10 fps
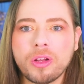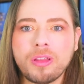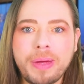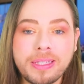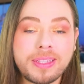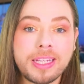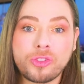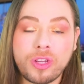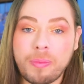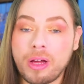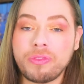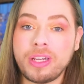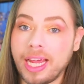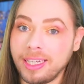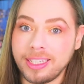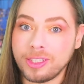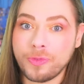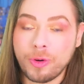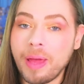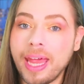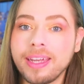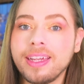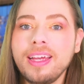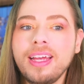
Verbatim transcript: one of the best things to come out of the 90s for men.